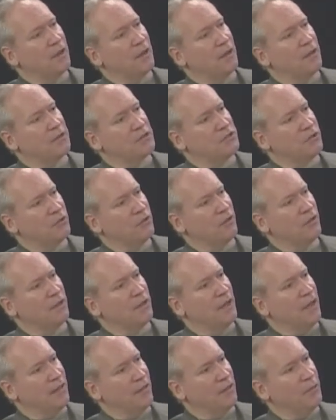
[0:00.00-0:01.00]

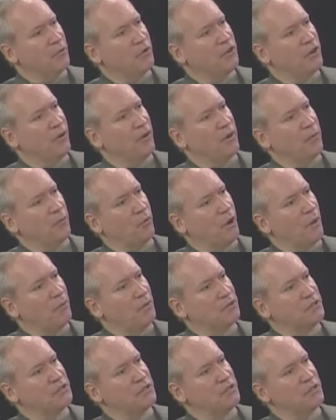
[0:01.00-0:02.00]
Certainly a libertarian
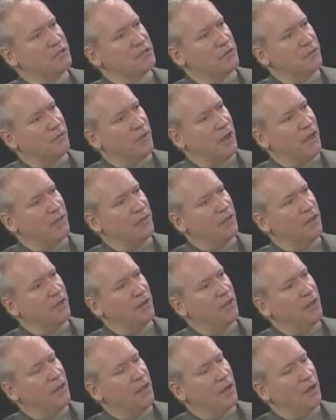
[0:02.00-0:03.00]
premise is the fact that
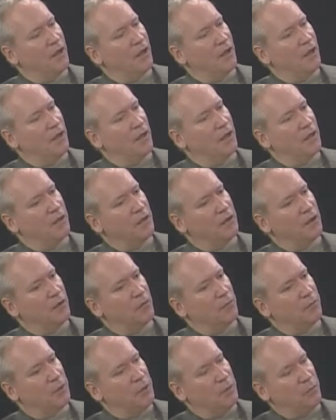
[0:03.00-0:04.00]
you know,
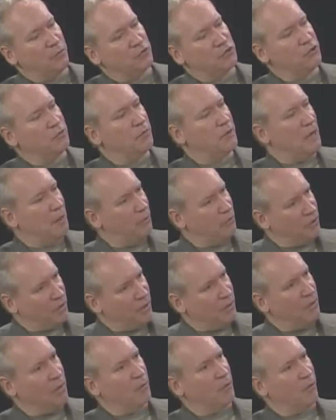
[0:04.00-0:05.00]
people should be able
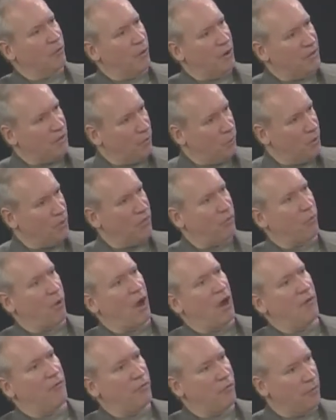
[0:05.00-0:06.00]
to immigrate, that we
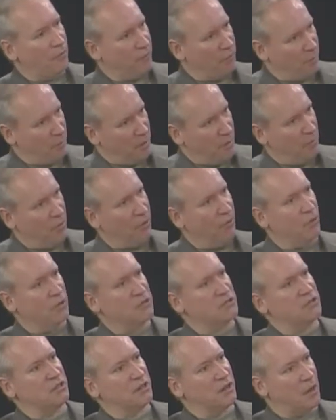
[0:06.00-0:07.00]
thrive from
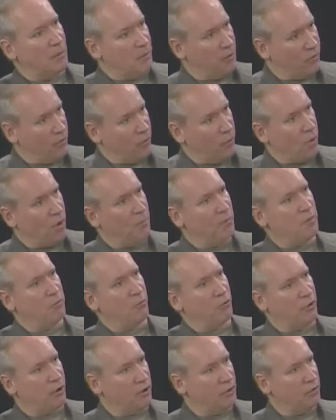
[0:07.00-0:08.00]
immigrants that come here that want to be
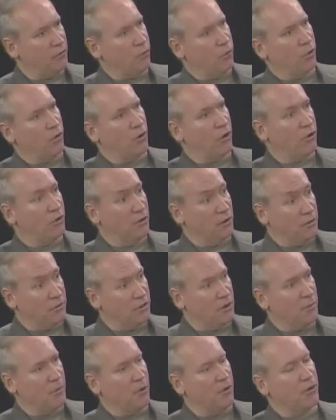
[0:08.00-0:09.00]
productive, work hard, and live
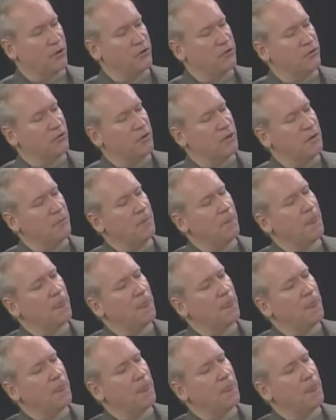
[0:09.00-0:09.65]
the American dream.